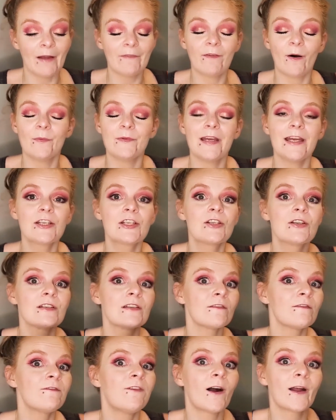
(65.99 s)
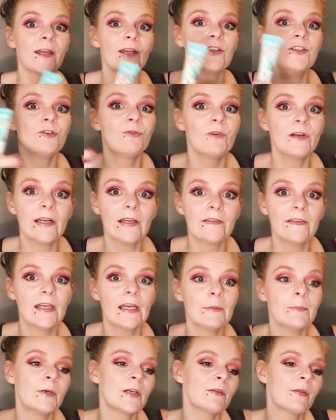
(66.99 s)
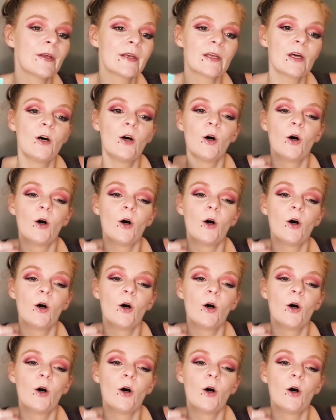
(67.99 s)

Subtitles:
foundation doesn't fucking do anything but like